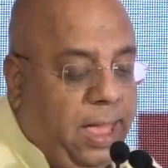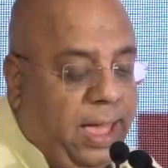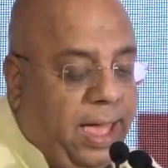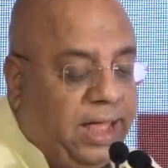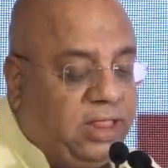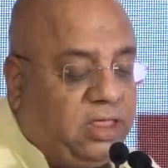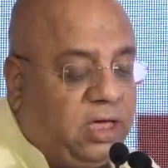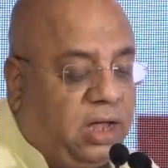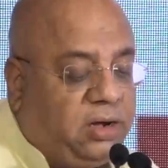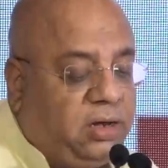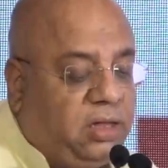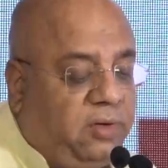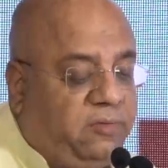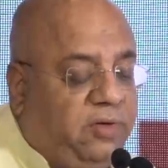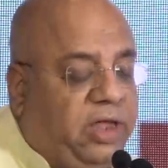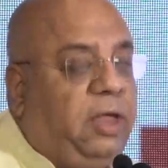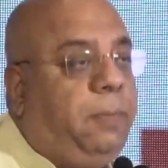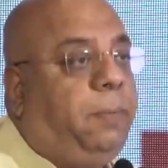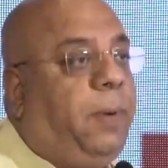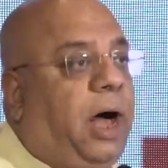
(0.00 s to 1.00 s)
HR is a
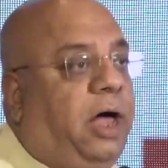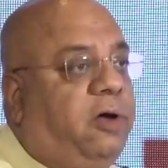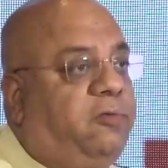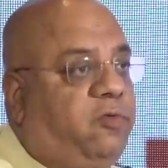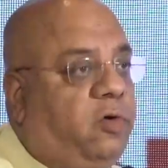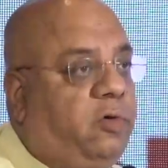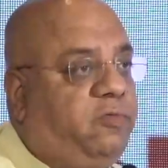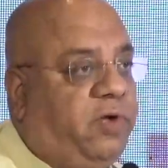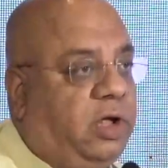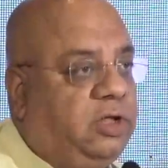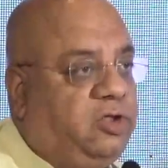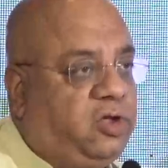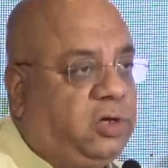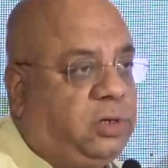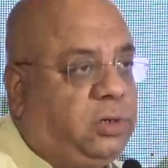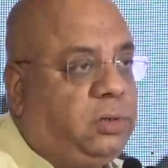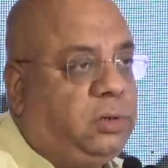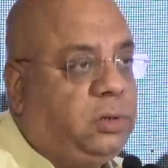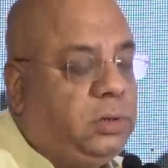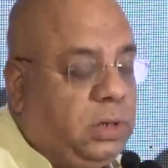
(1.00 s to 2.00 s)
very powerful function.